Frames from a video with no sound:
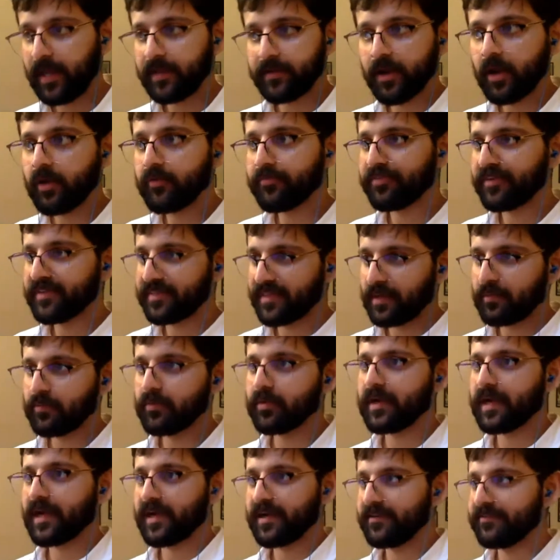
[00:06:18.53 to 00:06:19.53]
hopefully that
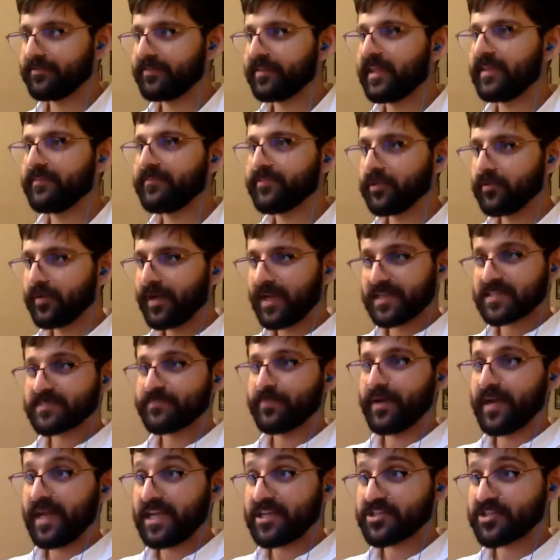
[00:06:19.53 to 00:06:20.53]
will kind of give you an
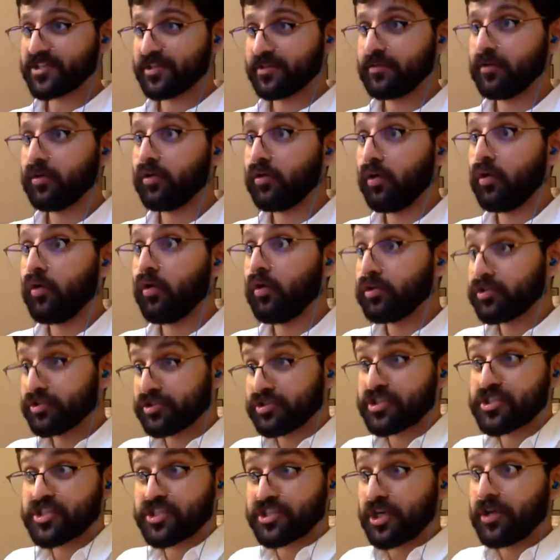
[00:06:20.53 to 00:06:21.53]
explanation or
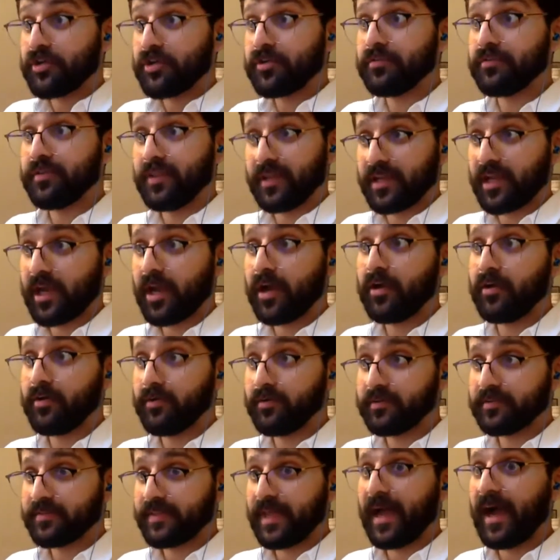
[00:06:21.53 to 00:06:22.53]
just show you the
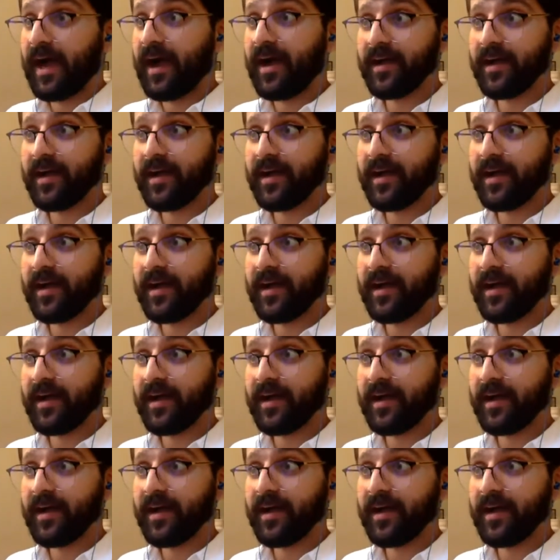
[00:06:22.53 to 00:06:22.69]
code that